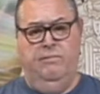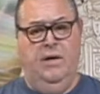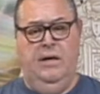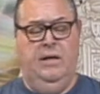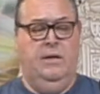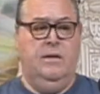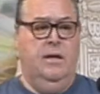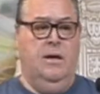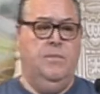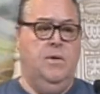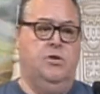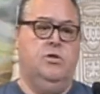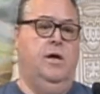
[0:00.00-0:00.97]
anything. I'm
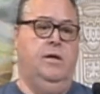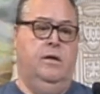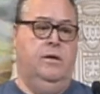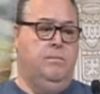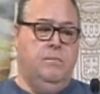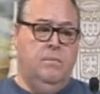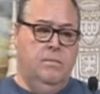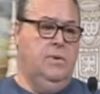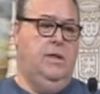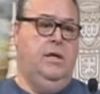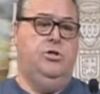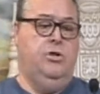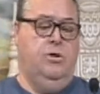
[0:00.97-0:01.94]
not trying to
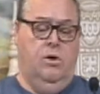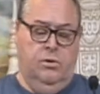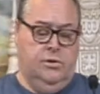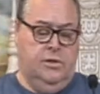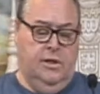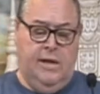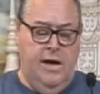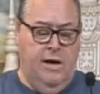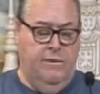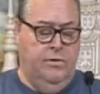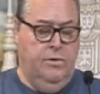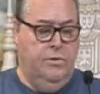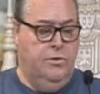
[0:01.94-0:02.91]
get you all to laugh
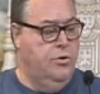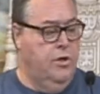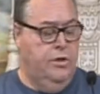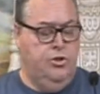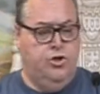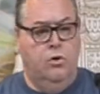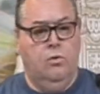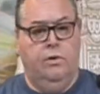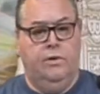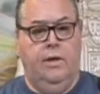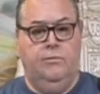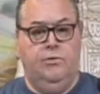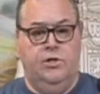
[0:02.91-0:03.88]
and joke
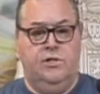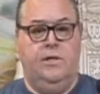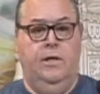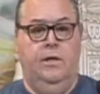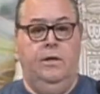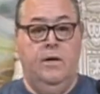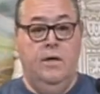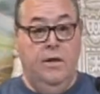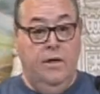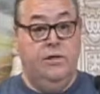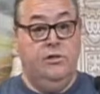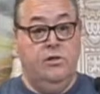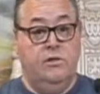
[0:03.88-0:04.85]
with you. I'm just saying
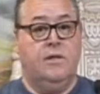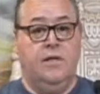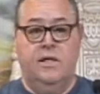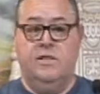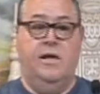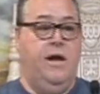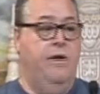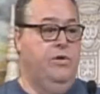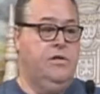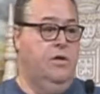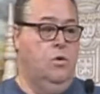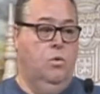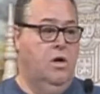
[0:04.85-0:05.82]
these are the things that every
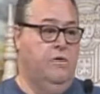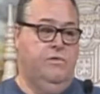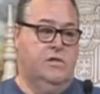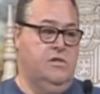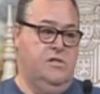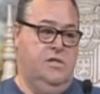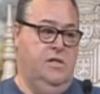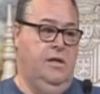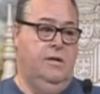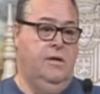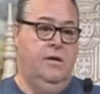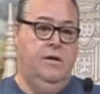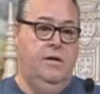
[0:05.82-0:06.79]
single one of us has seen.
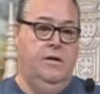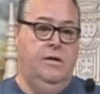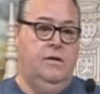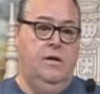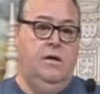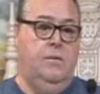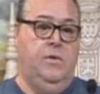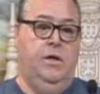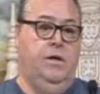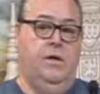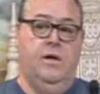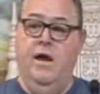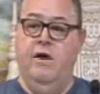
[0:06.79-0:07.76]
I
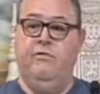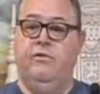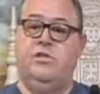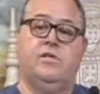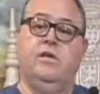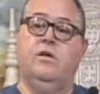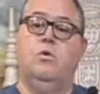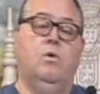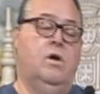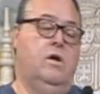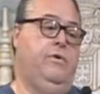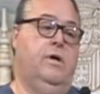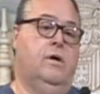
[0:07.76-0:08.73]
mean, every single one
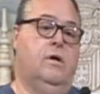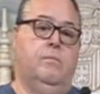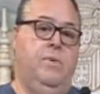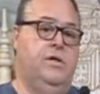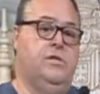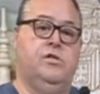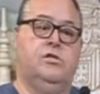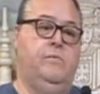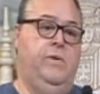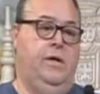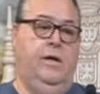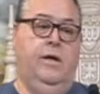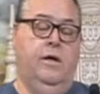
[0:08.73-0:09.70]
of you are
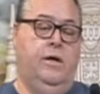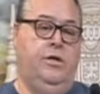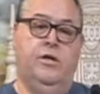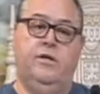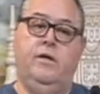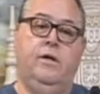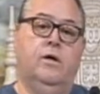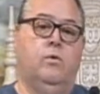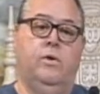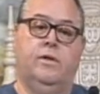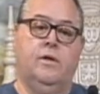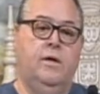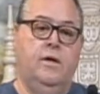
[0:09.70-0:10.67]
businessmen here, and you deal
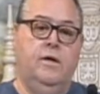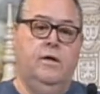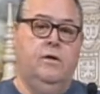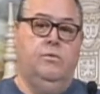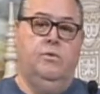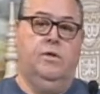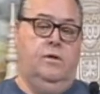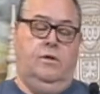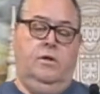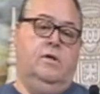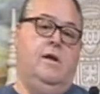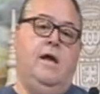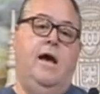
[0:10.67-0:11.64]
with
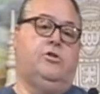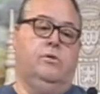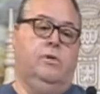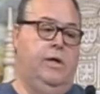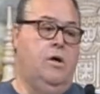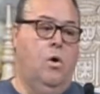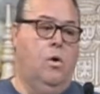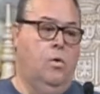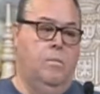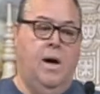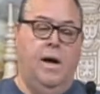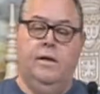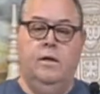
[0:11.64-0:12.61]
naturally
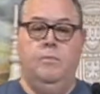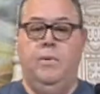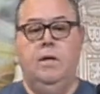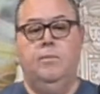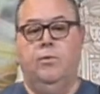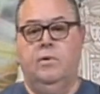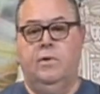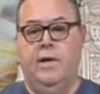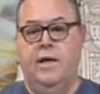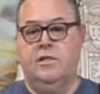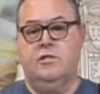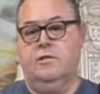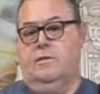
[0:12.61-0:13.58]
carnal-minded people, and
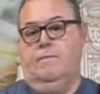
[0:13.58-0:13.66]
that's